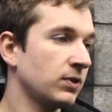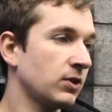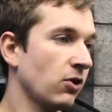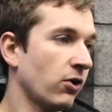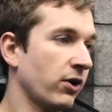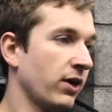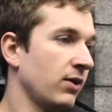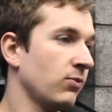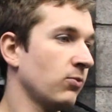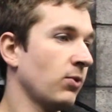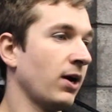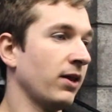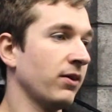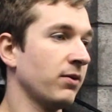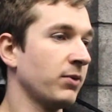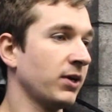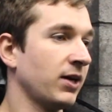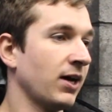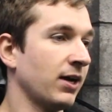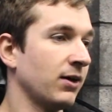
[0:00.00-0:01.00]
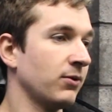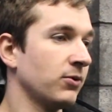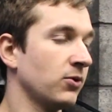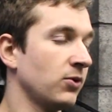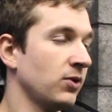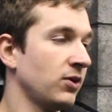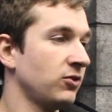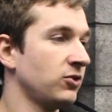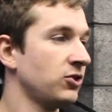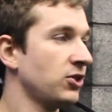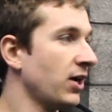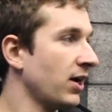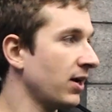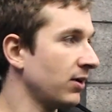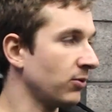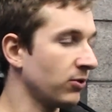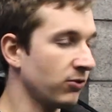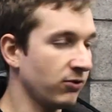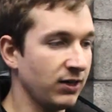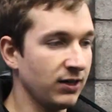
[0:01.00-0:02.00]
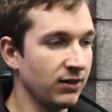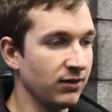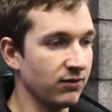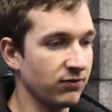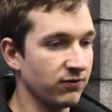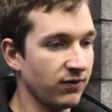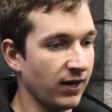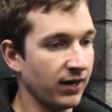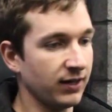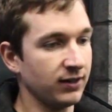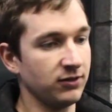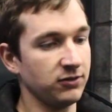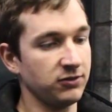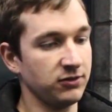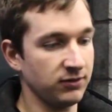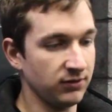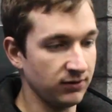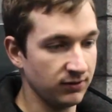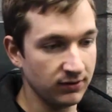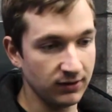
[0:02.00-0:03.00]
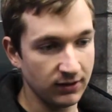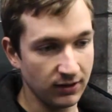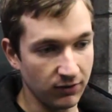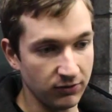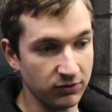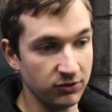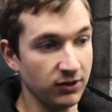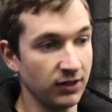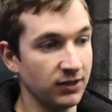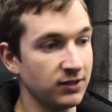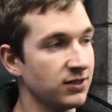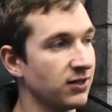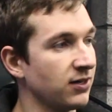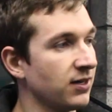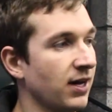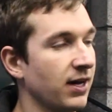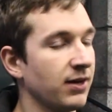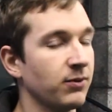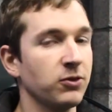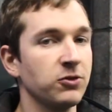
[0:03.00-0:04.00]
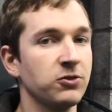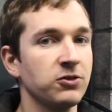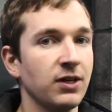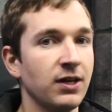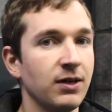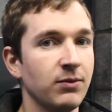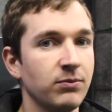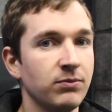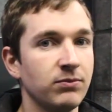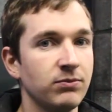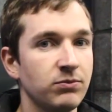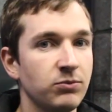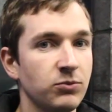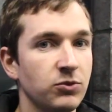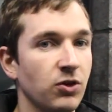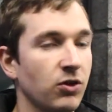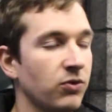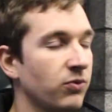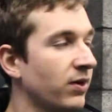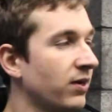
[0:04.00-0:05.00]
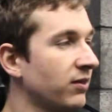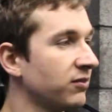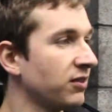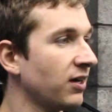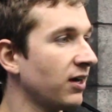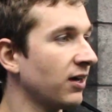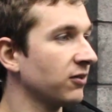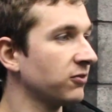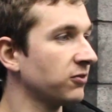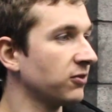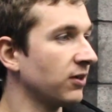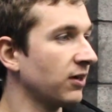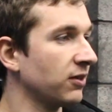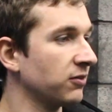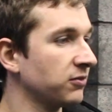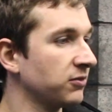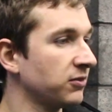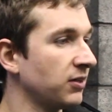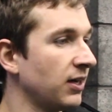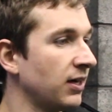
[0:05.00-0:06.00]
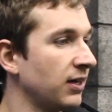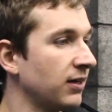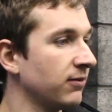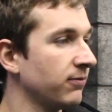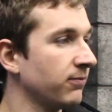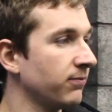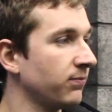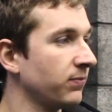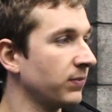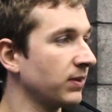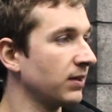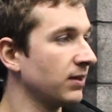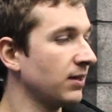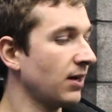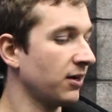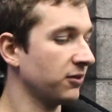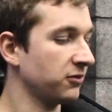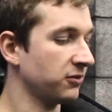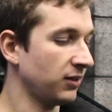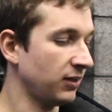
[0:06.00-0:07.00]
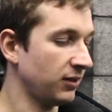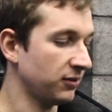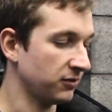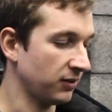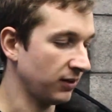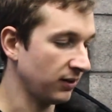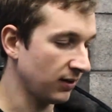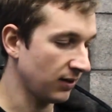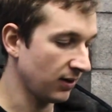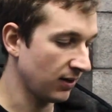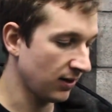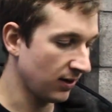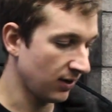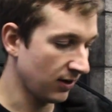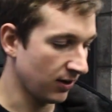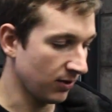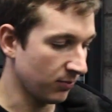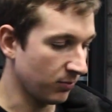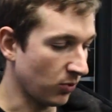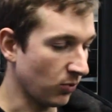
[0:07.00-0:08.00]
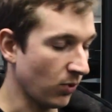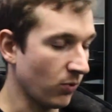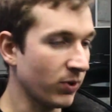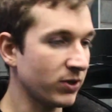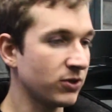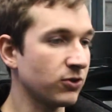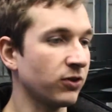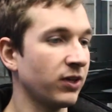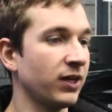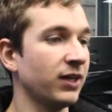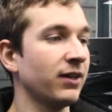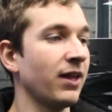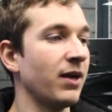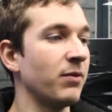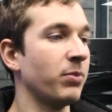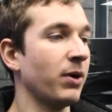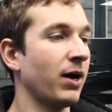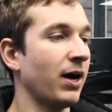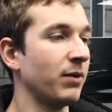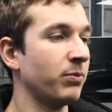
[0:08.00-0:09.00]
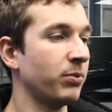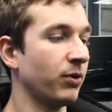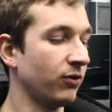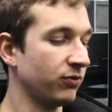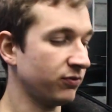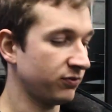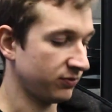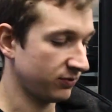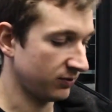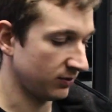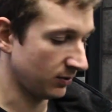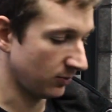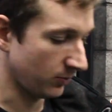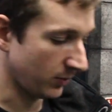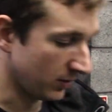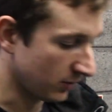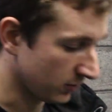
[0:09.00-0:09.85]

got it in while the mechanic were doing his check, we're reading the files, and obviously it turned out it was the same software as ours, so that's nice and easy. But when we took the inlet pipe off, we